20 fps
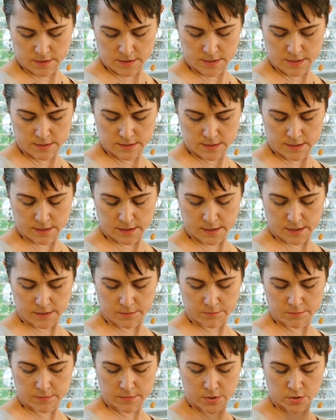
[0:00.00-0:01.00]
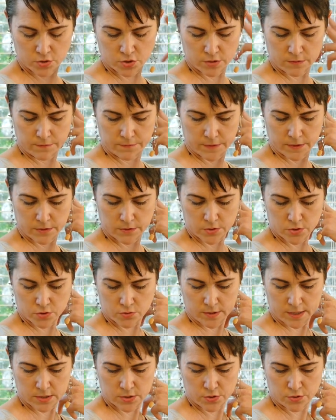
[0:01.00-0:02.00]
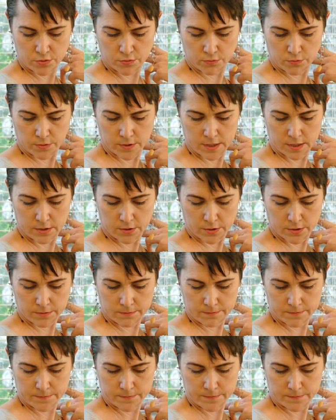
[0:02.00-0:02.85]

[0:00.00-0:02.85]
This time, you should feel the stretch through here.